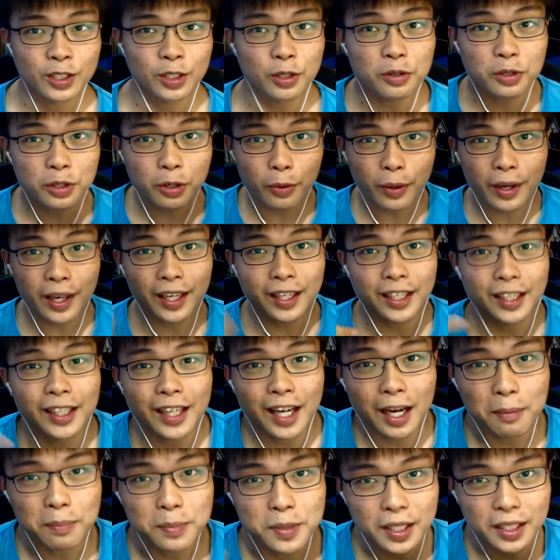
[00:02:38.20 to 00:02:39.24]
go ahead and
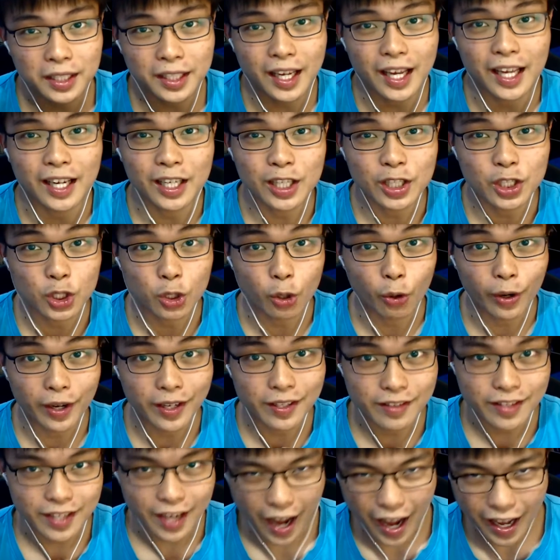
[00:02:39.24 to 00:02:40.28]
update and enjoy
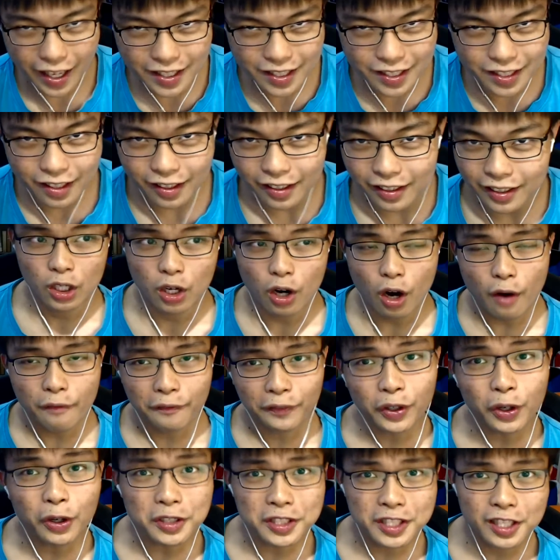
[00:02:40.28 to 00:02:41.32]
that. Of
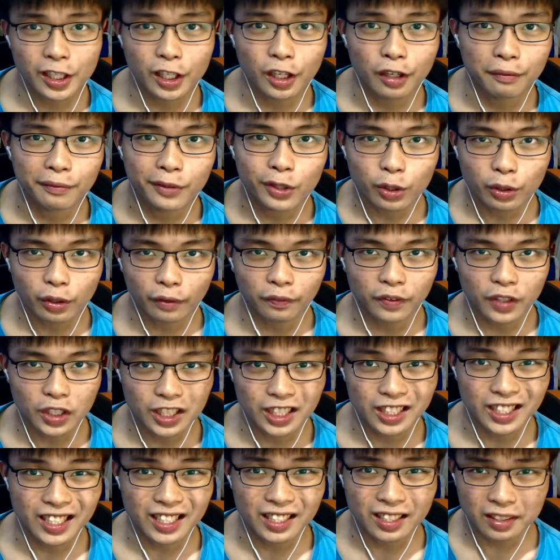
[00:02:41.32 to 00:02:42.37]
course, a lot of NuGet
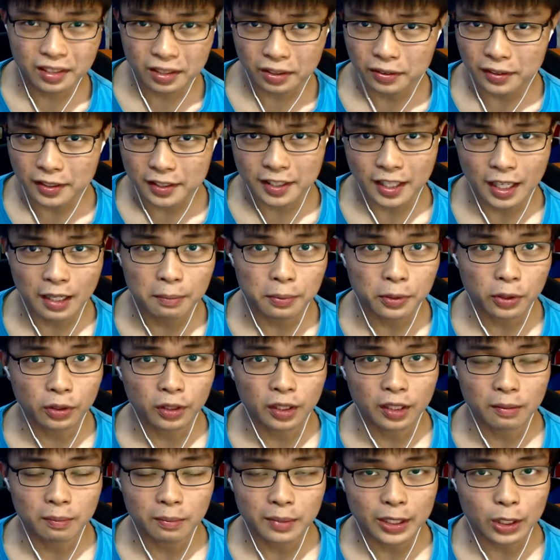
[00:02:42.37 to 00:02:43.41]
features is still disabled
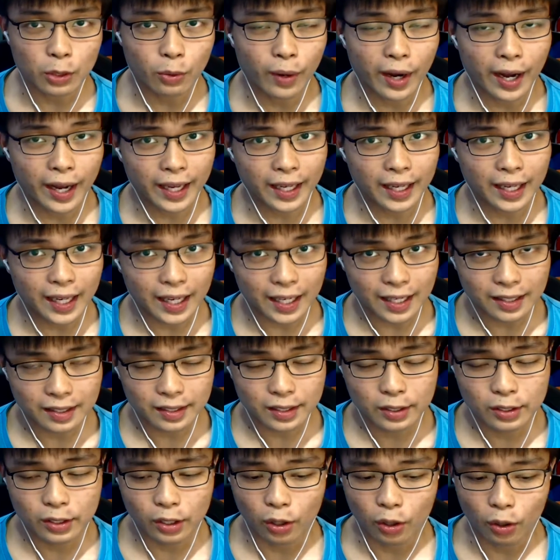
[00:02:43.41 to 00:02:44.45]
in MIUI 8,
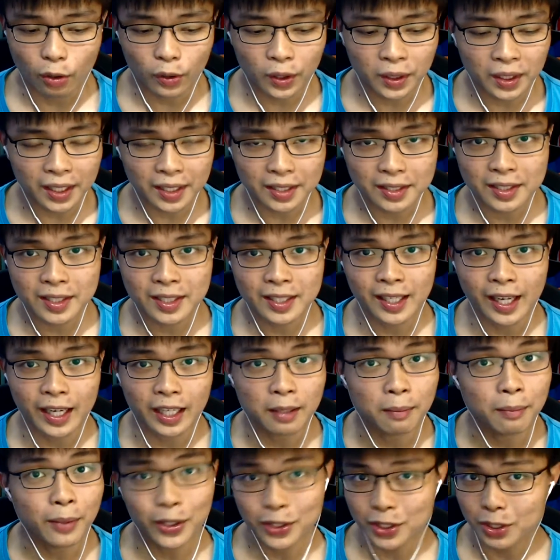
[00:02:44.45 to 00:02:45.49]
so things
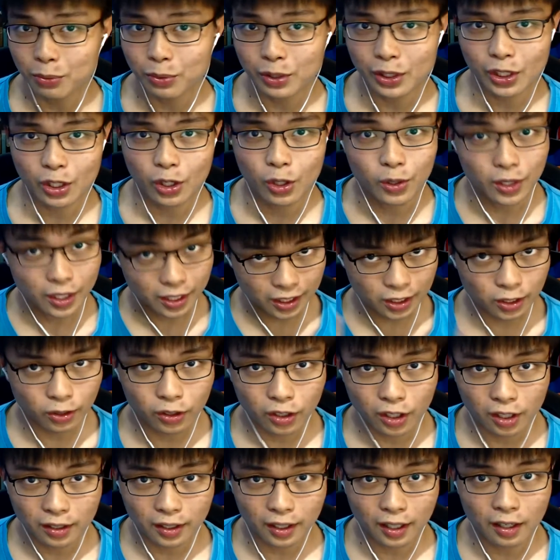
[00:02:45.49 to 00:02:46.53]
like multi-window is still
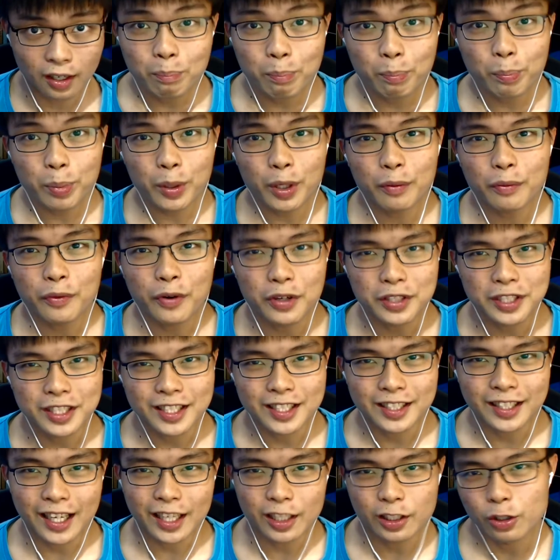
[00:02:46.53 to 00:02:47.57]
not there, but of course
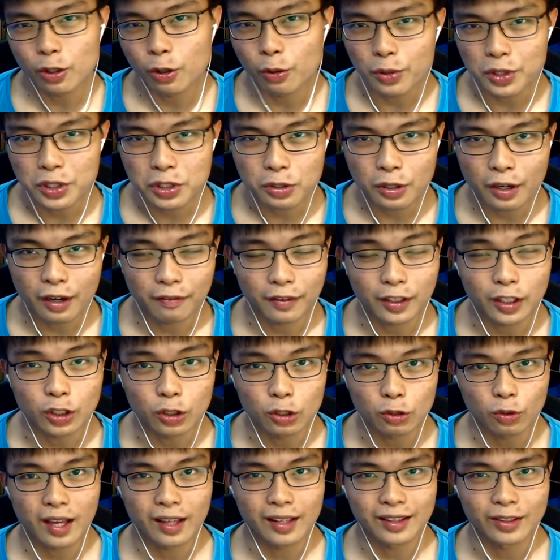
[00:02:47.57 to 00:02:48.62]
it's nice always to have a
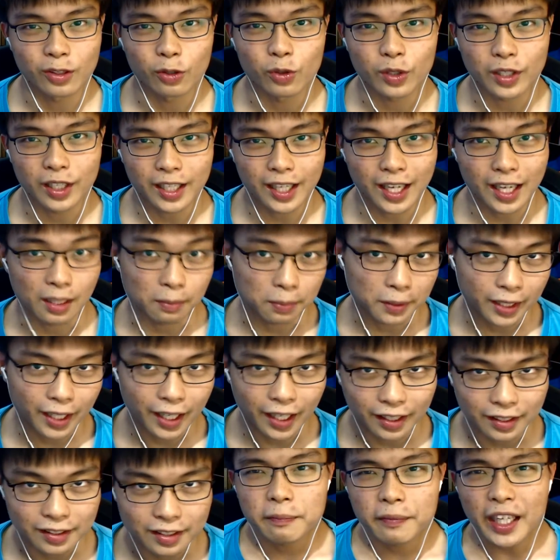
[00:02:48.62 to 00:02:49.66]
new NuGet
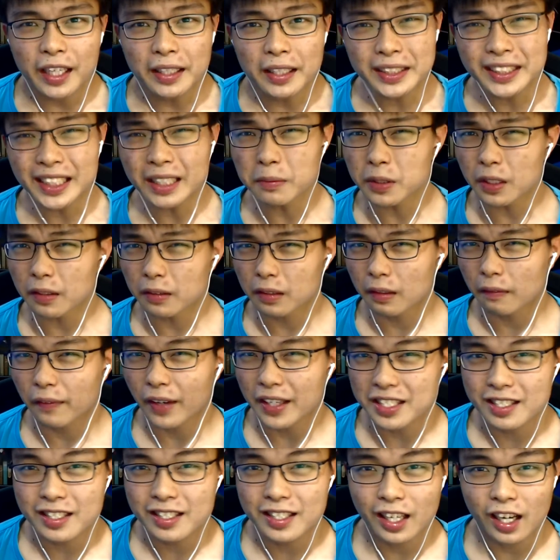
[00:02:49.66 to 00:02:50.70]
APIs. In terms of
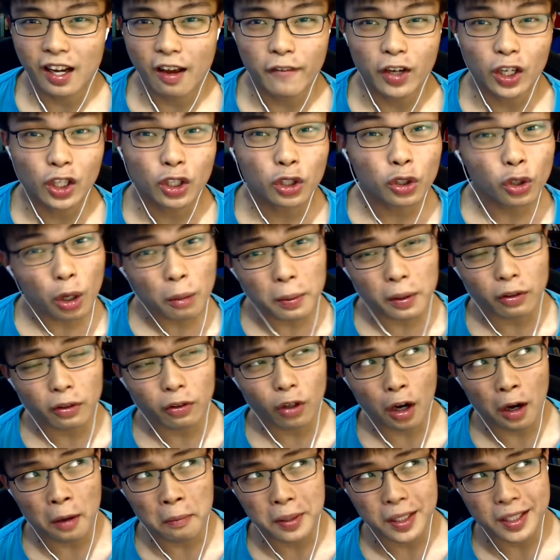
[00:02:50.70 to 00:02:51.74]
devices that have a global
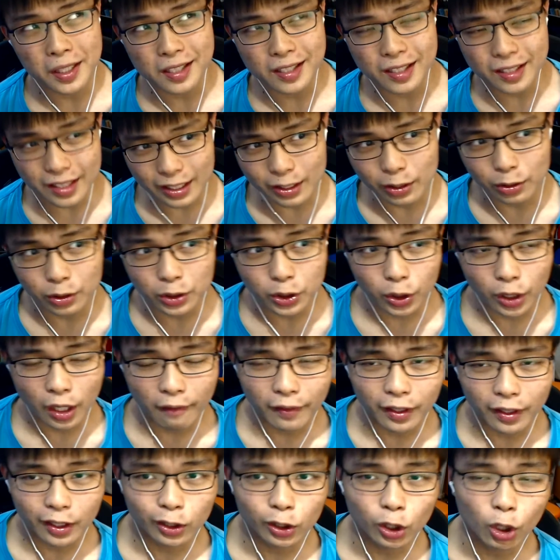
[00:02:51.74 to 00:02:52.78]
ROM but still don't
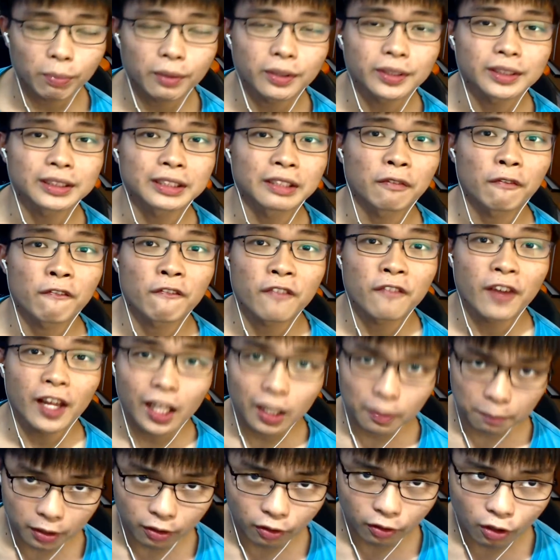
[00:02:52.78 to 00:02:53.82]
have a global
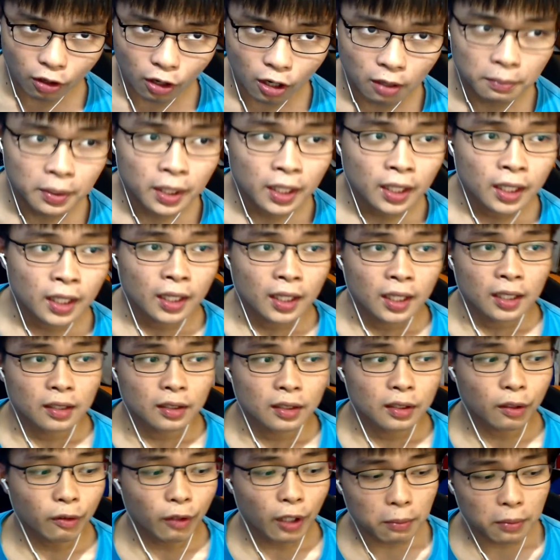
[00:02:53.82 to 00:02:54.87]
developer ROM,
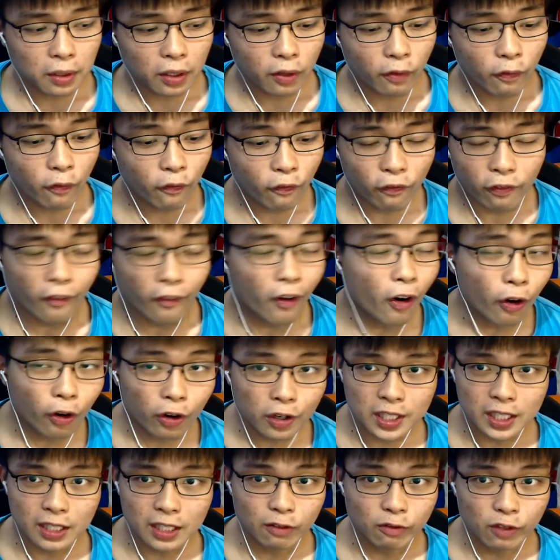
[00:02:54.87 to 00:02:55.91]
the Redmi 4
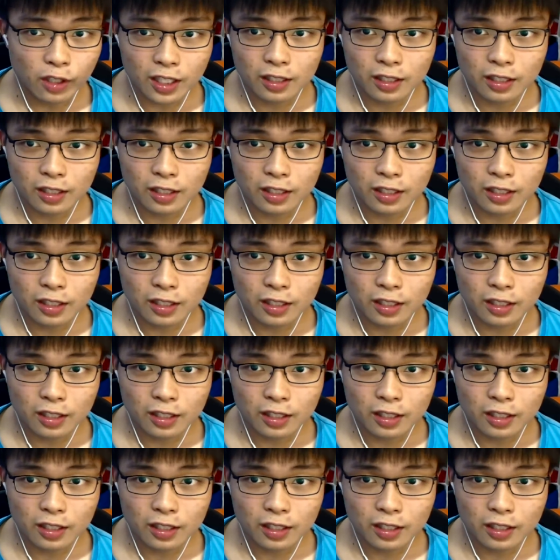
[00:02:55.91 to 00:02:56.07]
series,